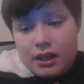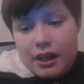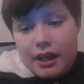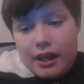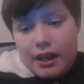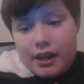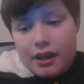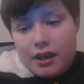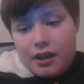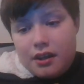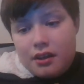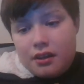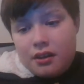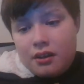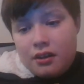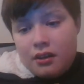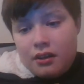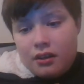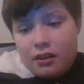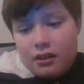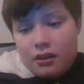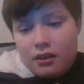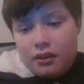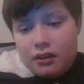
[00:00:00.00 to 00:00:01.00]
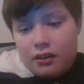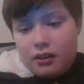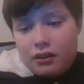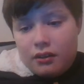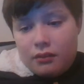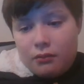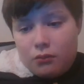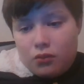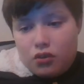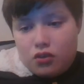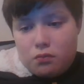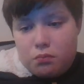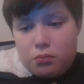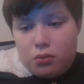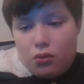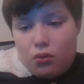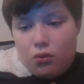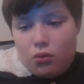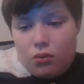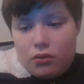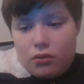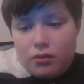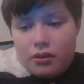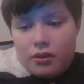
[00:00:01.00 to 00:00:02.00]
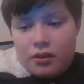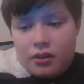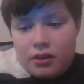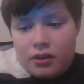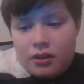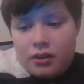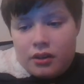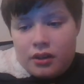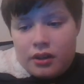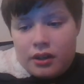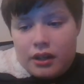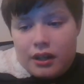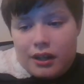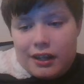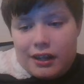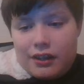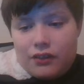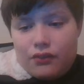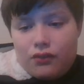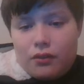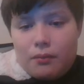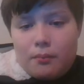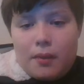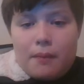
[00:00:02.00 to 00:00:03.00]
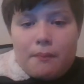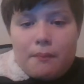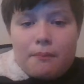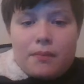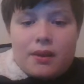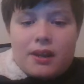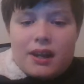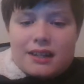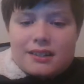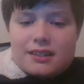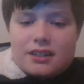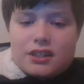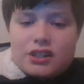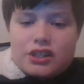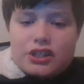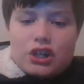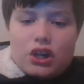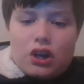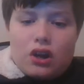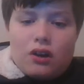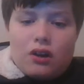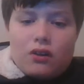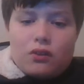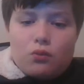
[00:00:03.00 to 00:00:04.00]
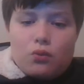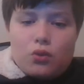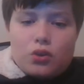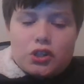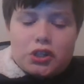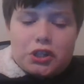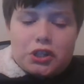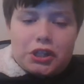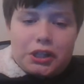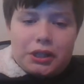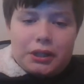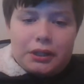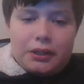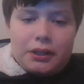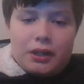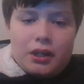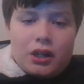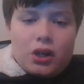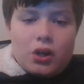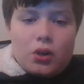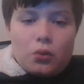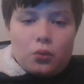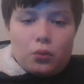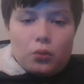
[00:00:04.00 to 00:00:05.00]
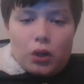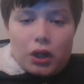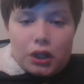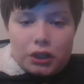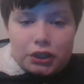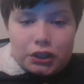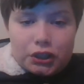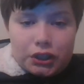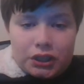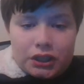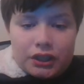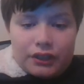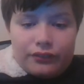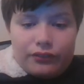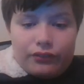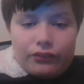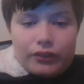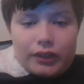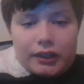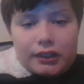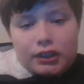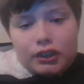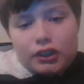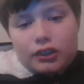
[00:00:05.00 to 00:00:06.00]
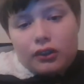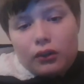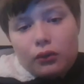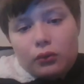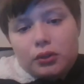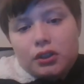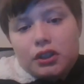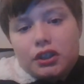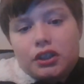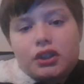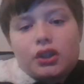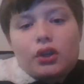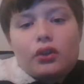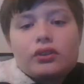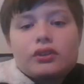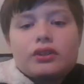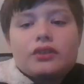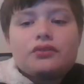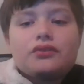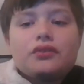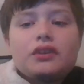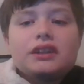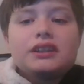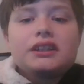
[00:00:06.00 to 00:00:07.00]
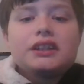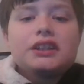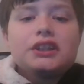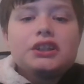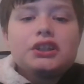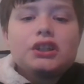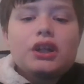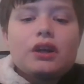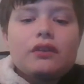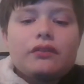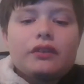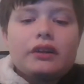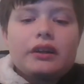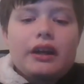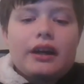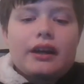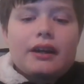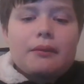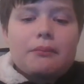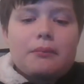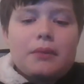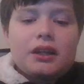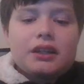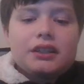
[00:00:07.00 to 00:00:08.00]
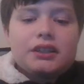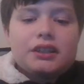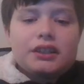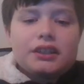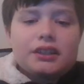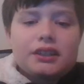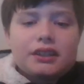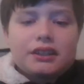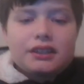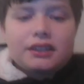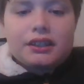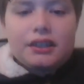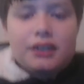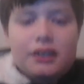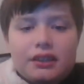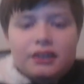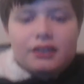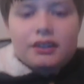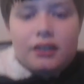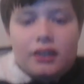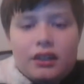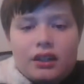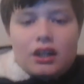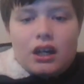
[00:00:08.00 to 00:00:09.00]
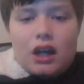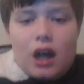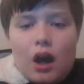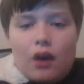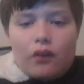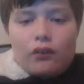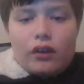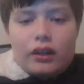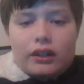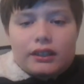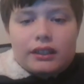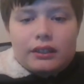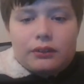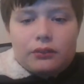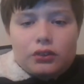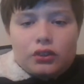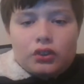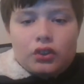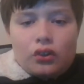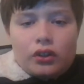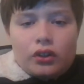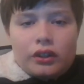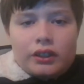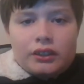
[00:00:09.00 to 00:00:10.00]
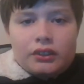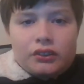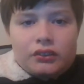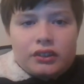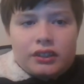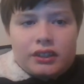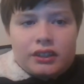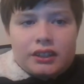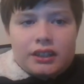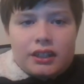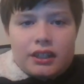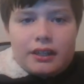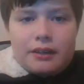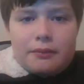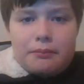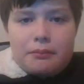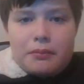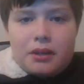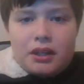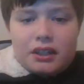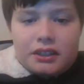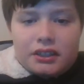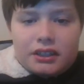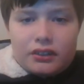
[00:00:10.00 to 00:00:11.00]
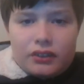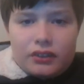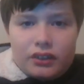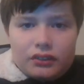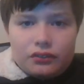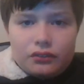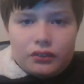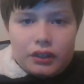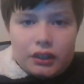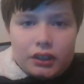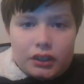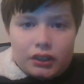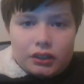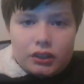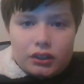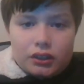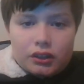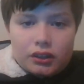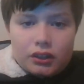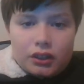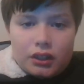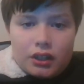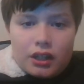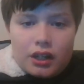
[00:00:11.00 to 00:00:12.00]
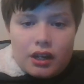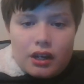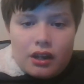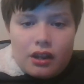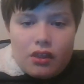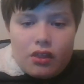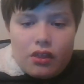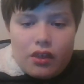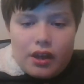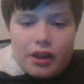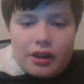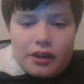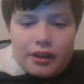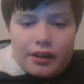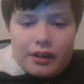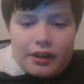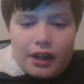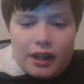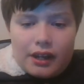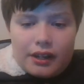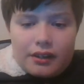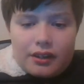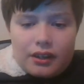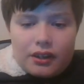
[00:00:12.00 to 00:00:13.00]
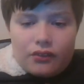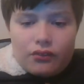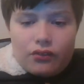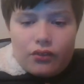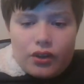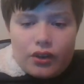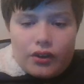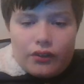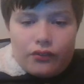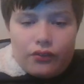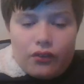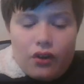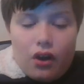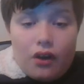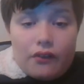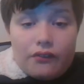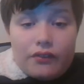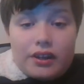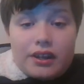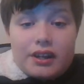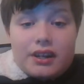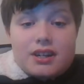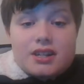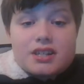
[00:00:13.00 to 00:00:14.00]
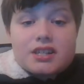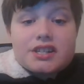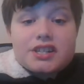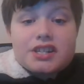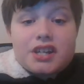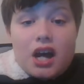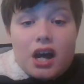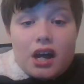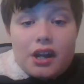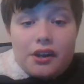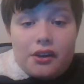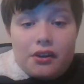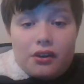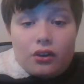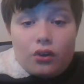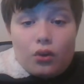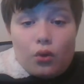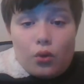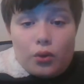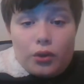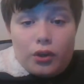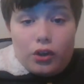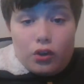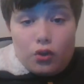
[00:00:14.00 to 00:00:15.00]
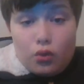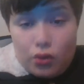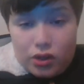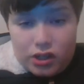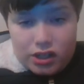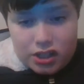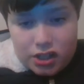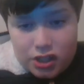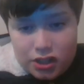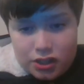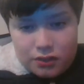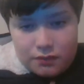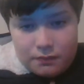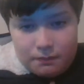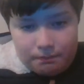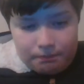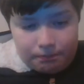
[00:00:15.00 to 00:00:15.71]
He was born. He remembered as a child watching Russian and French soldiers going to face each other at a major city. Otherwise, he was not interested in military things. Then, in 1835, he had a son called Louis,